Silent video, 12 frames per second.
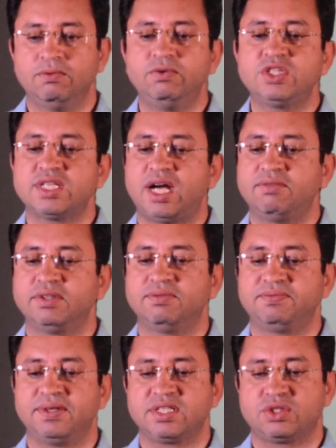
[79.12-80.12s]
We start with
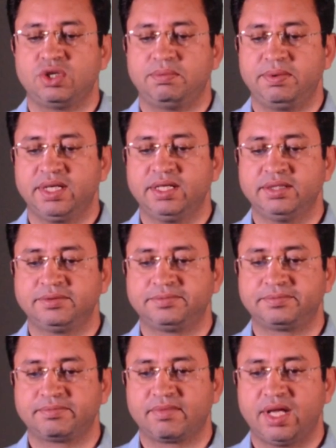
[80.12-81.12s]
the first topic,
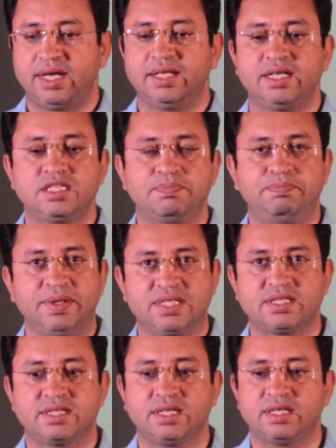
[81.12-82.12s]
and that is
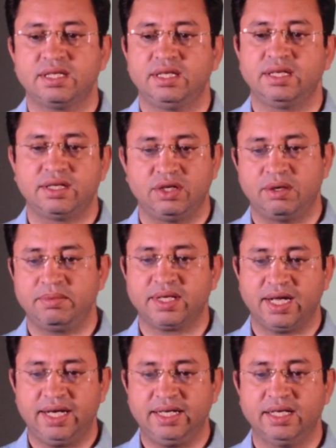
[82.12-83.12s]
basic
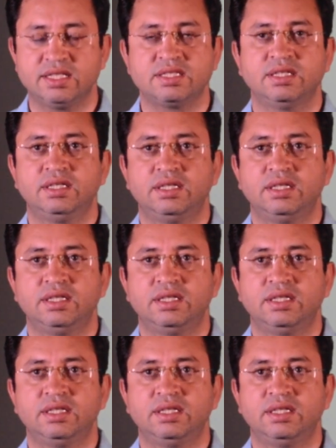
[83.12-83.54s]
economic ideas.